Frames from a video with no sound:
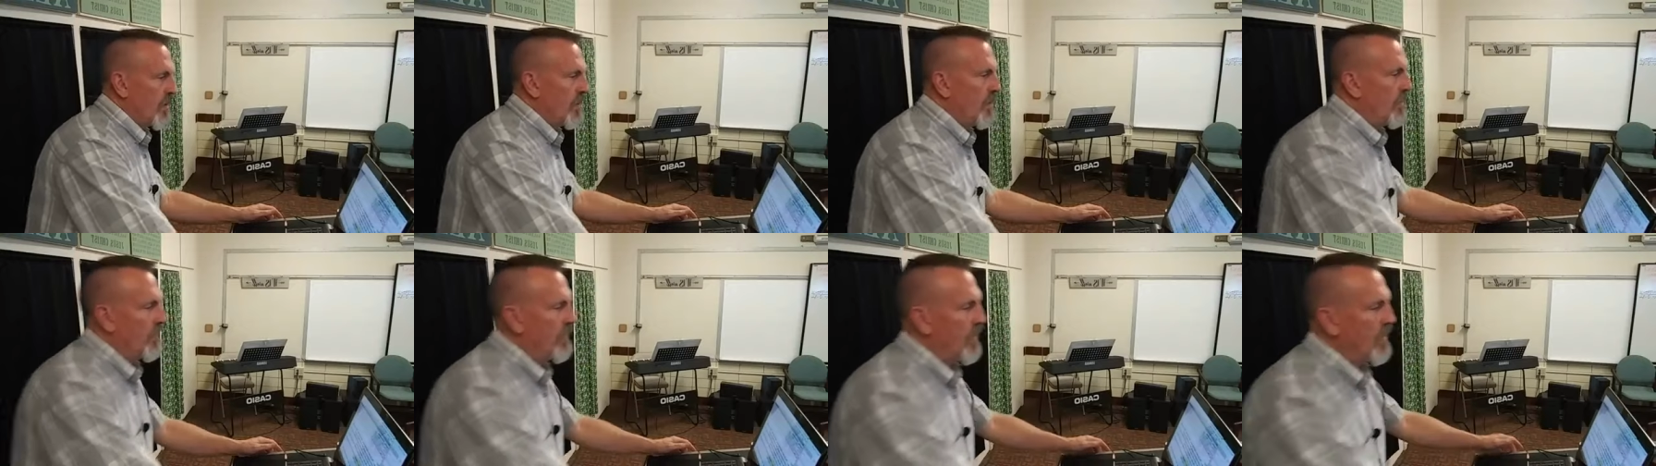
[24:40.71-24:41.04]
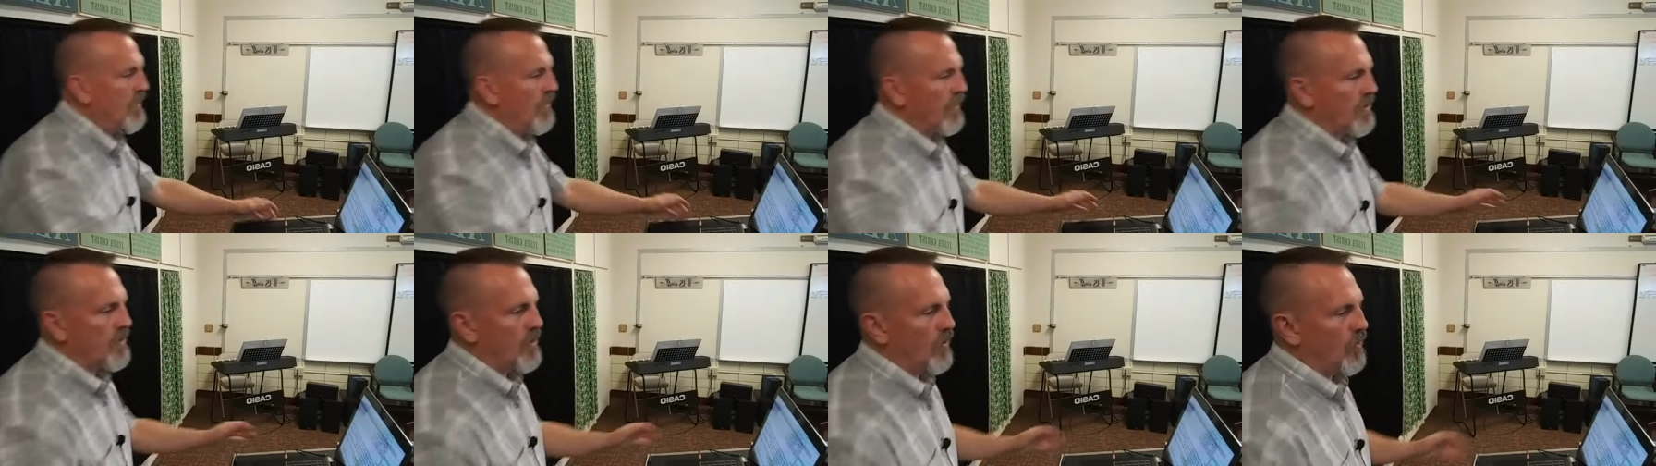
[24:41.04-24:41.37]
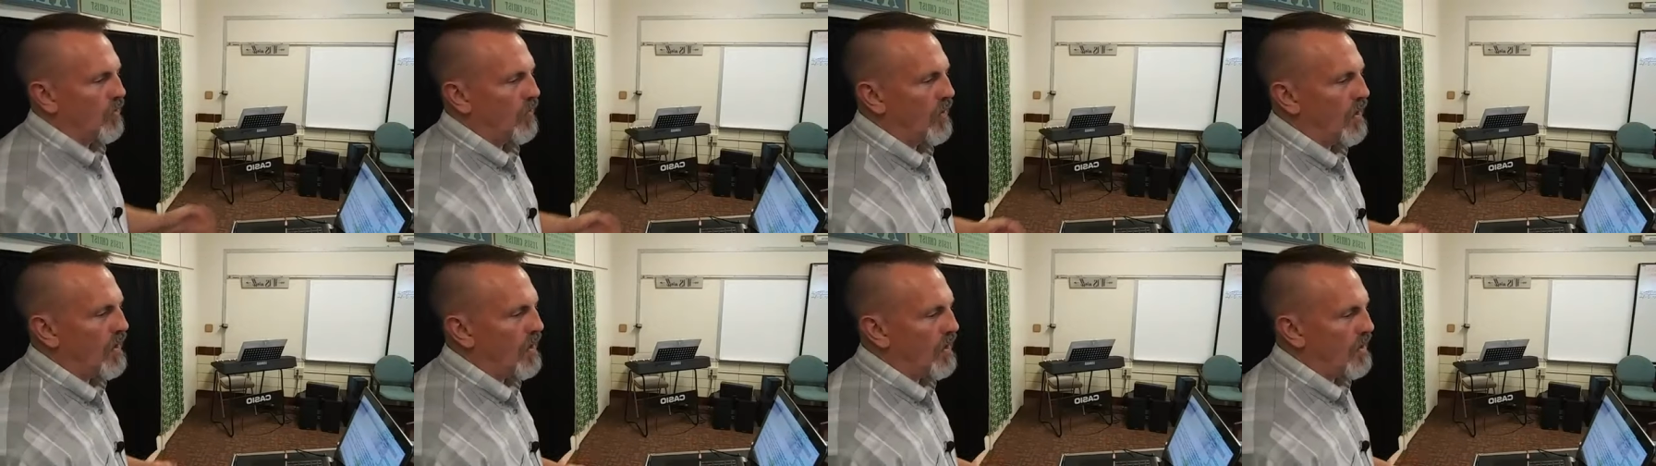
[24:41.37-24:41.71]
"They are
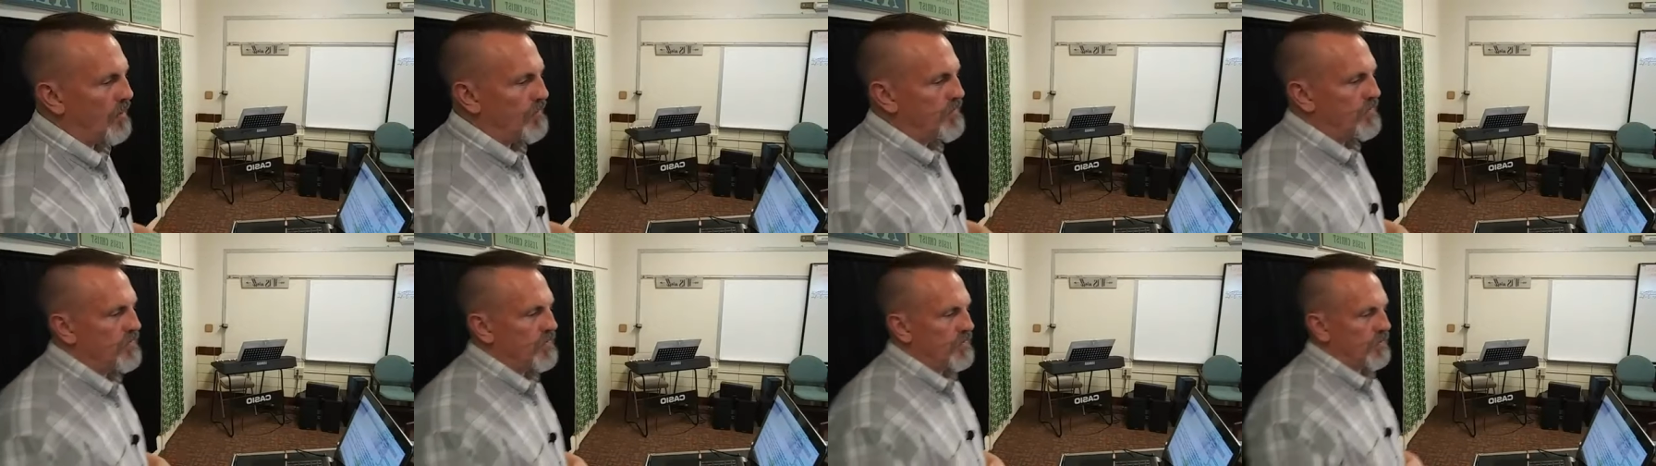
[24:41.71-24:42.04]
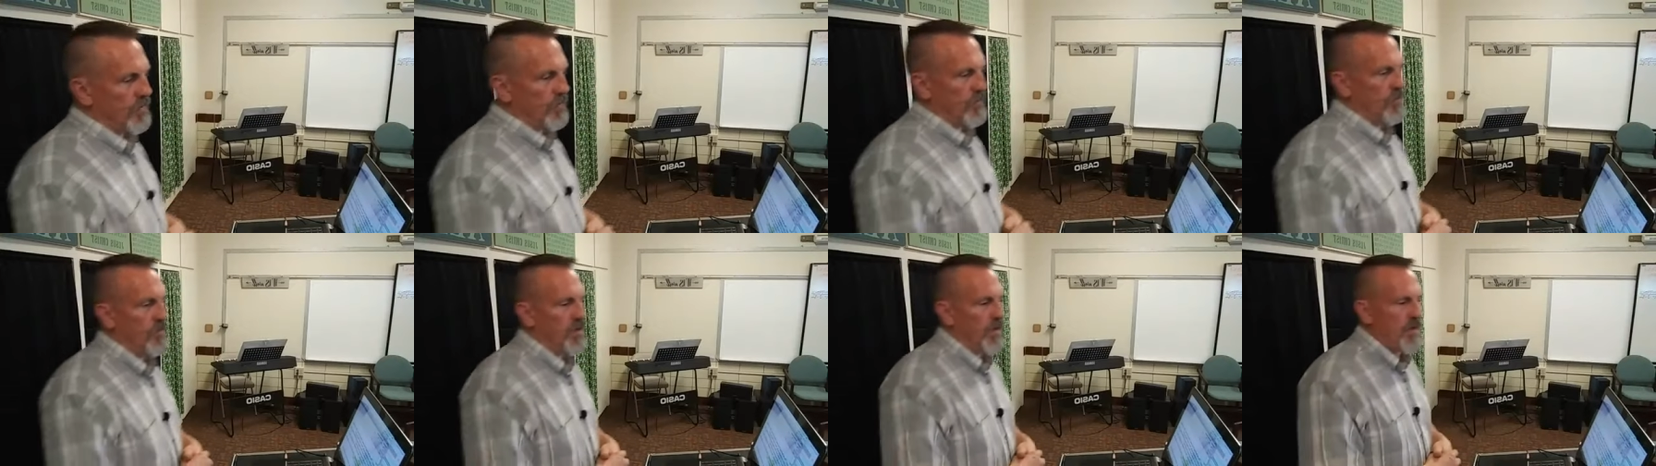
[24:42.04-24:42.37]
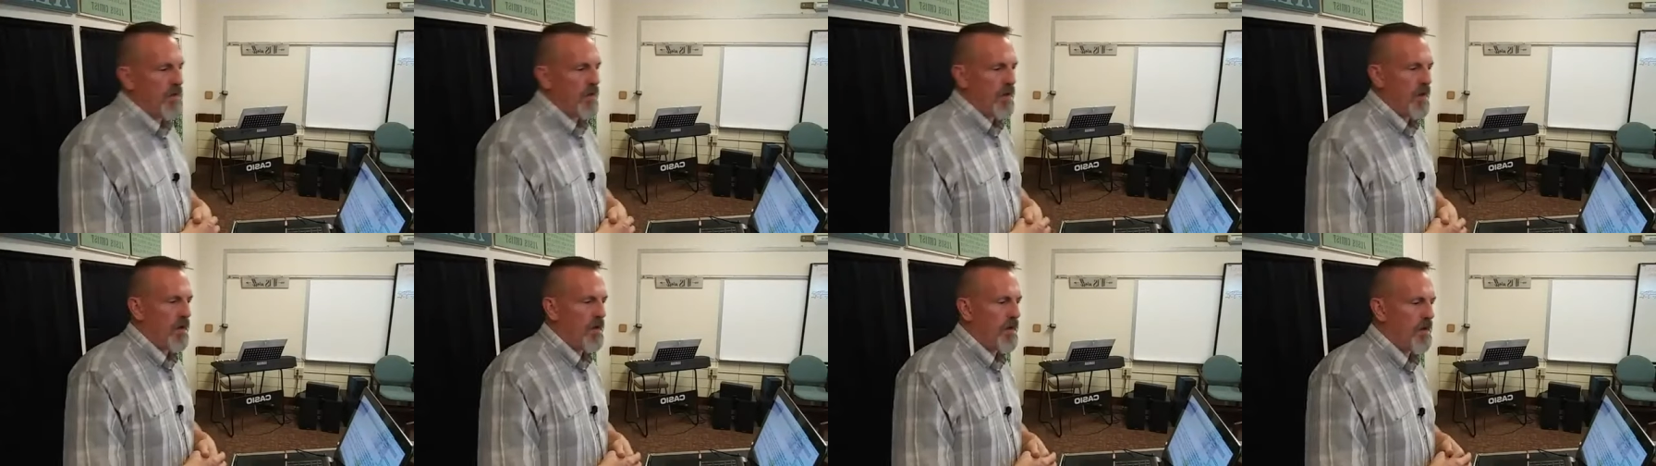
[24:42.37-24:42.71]
corrupt.
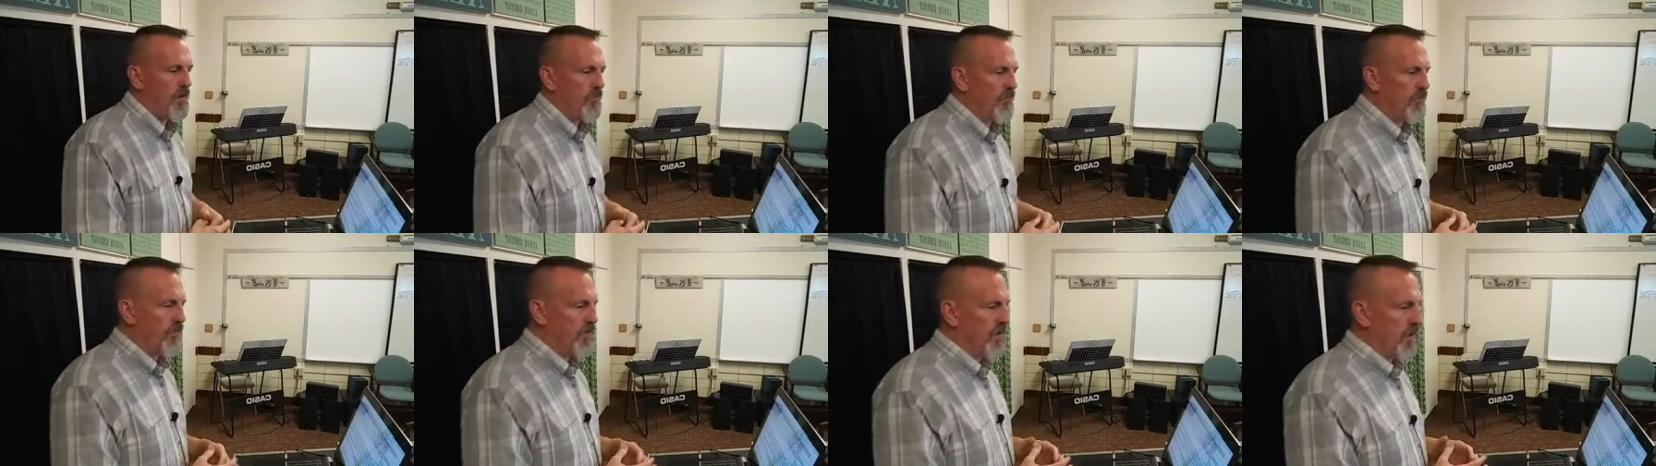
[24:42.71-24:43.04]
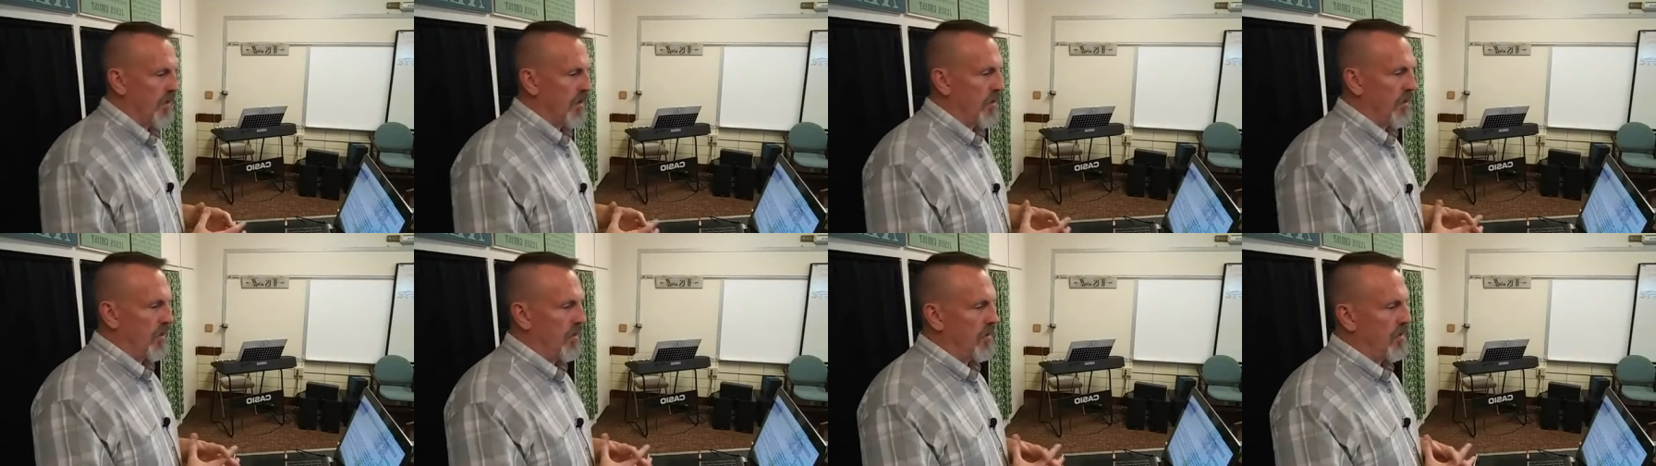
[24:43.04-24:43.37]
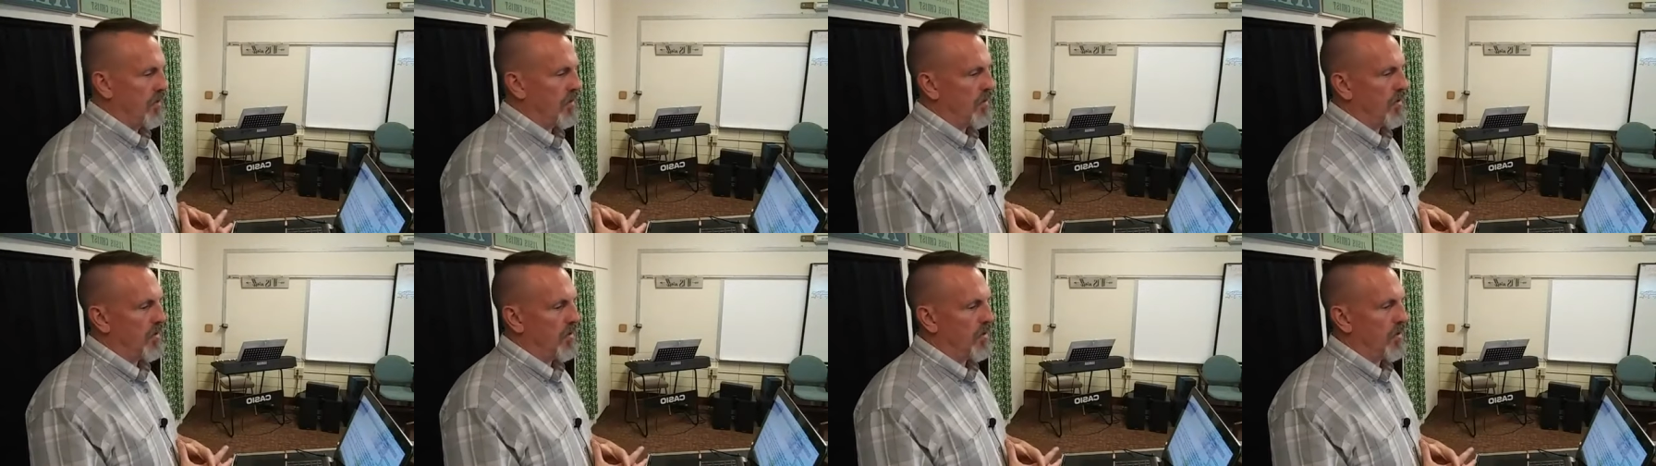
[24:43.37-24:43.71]
They have
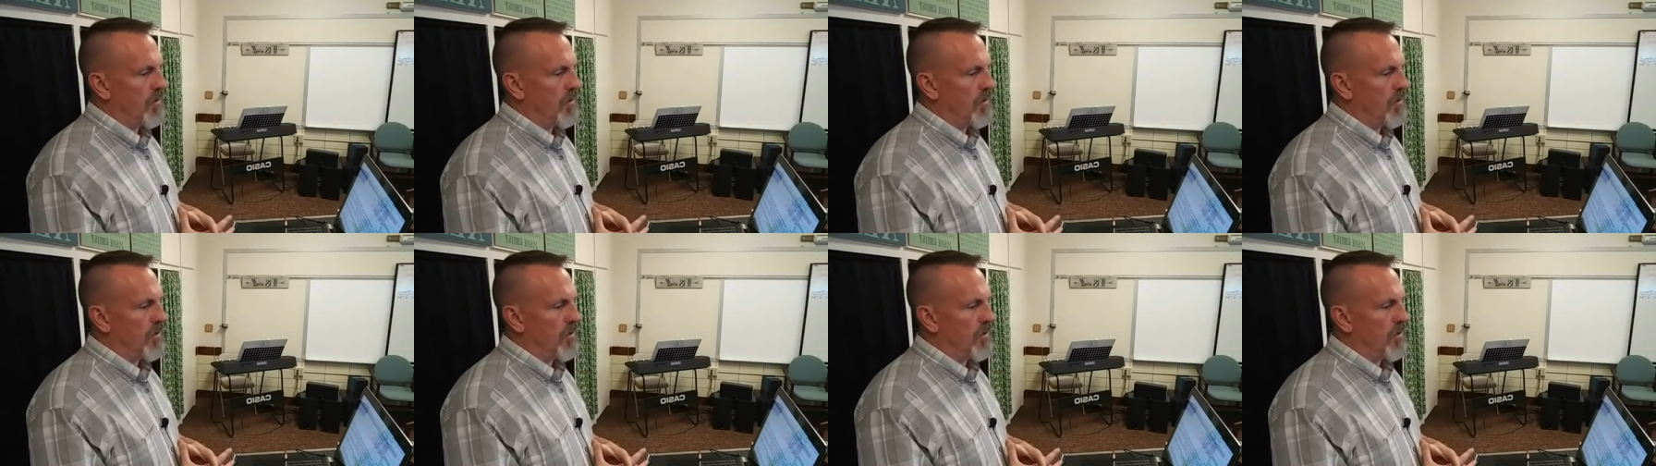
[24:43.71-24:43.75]
done